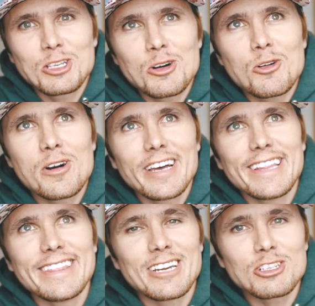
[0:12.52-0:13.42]

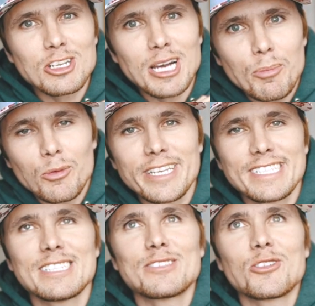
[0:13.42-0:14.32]
So there's a couple
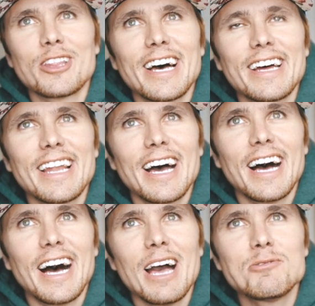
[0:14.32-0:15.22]
reasons for that.
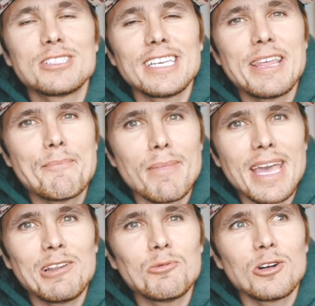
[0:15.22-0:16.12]
I would say the
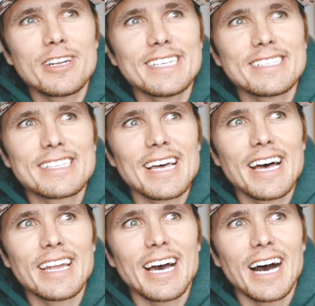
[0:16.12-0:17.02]
main one is
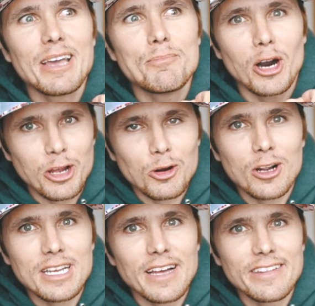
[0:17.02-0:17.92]
that I bought a
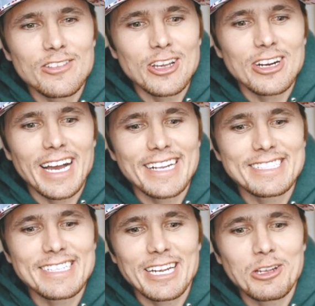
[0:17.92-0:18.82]
Huracan this year. I
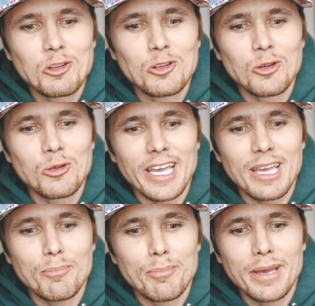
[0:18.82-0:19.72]
decided to do
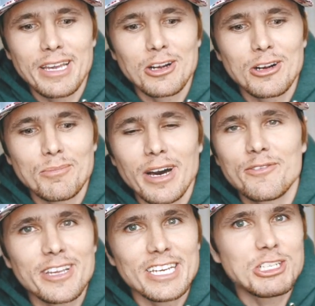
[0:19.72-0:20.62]
a bigger
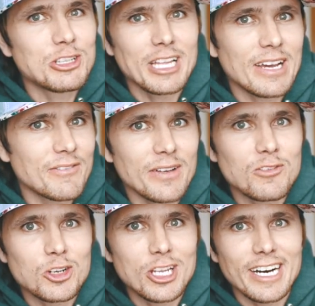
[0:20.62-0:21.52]
modification than I've
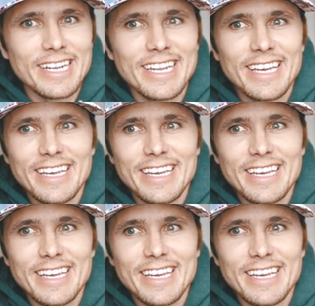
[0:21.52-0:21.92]
ever done.